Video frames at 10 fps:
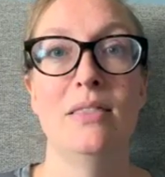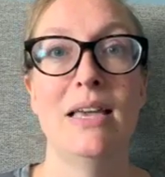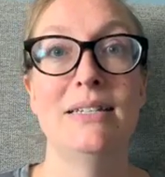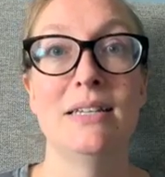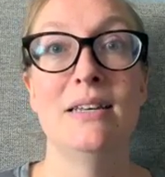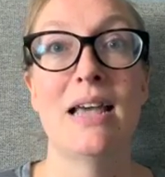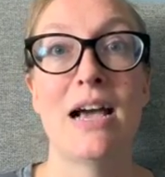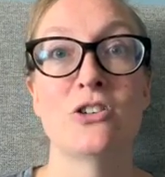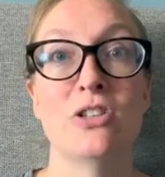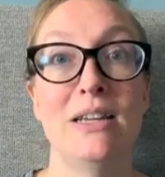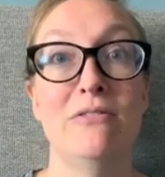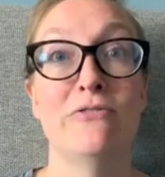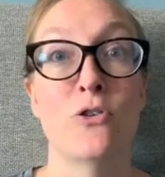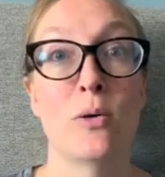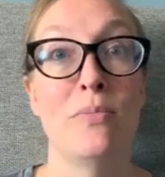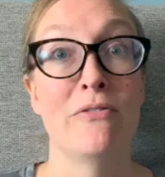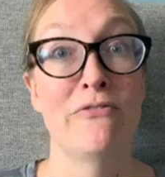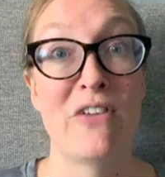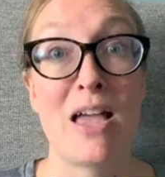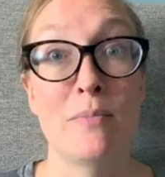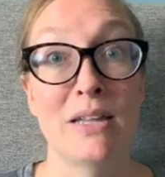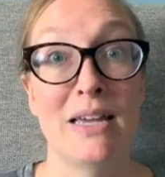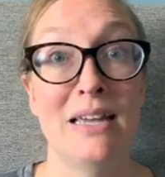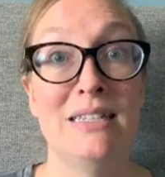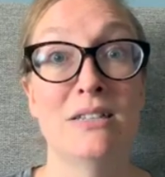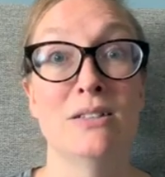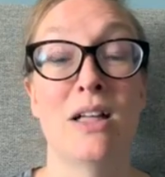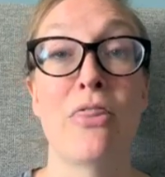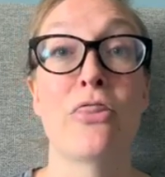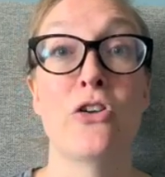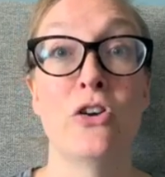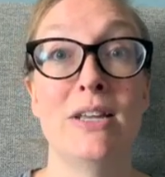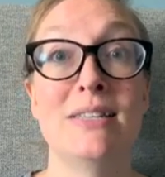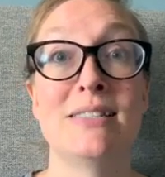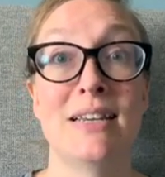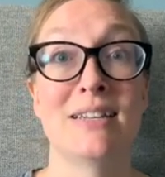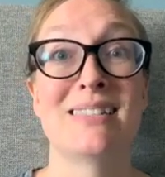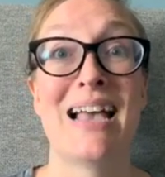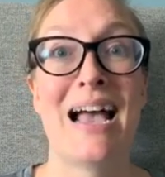They didn't actually inform the family until 36